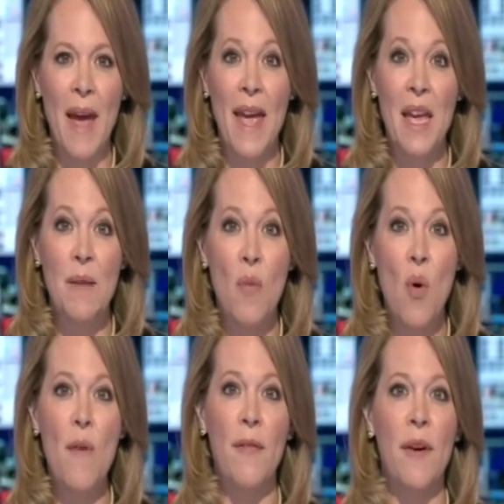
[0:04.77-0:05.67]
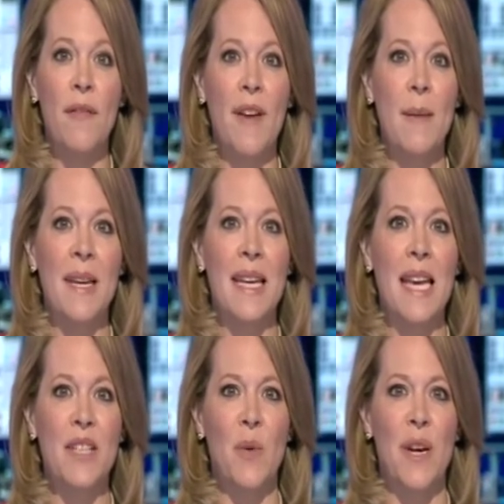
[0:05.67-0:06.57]
paying more for a family
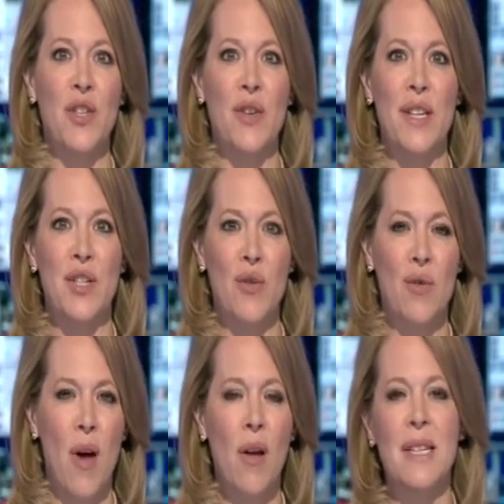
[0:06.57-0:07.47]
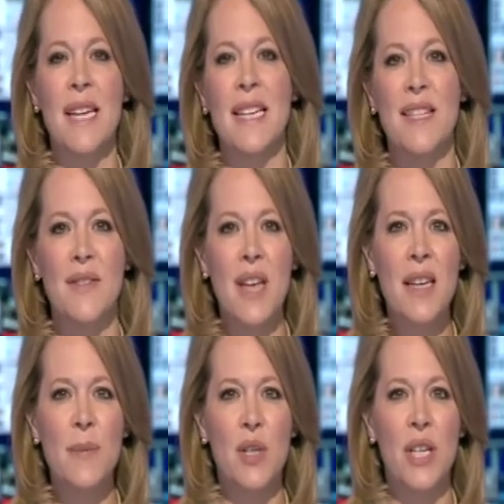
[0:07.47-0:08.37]
getaway during school holidays have
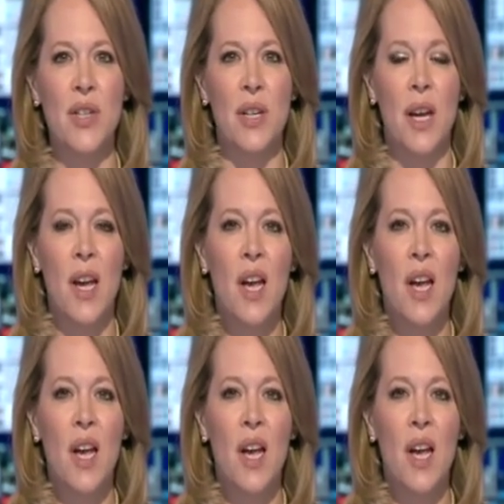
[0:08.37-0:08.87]
signed a petition